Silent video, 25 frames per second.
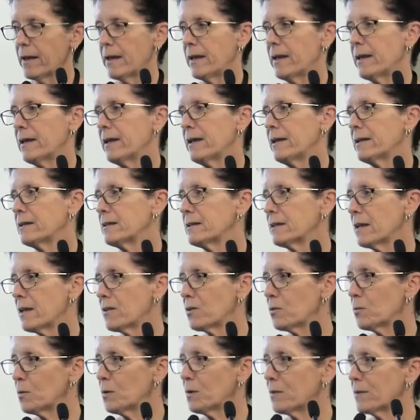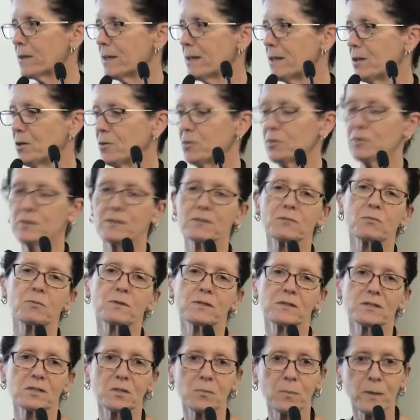And another word that he uses
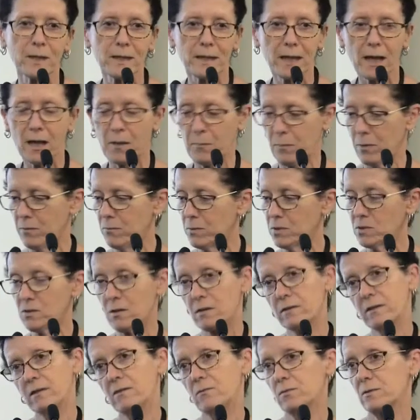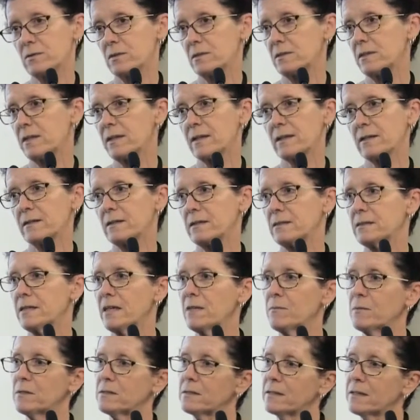was speak up, which I think was exactly the
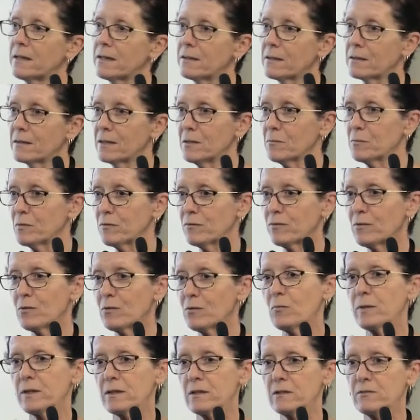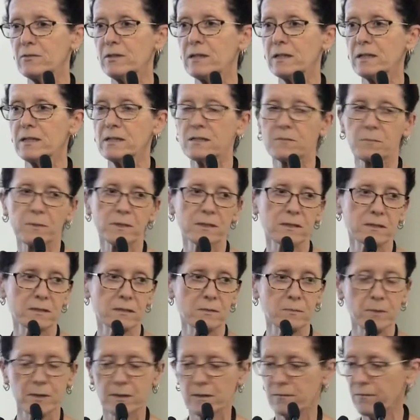same as the other thing before, but it really is
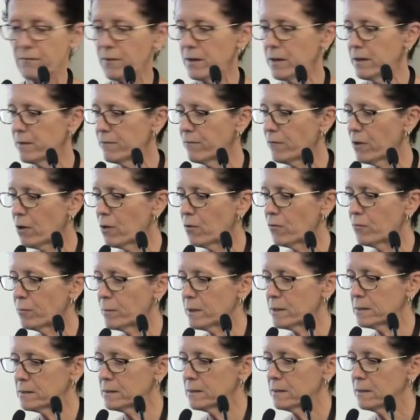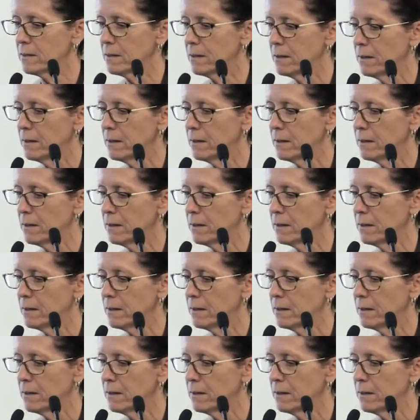participant involvement.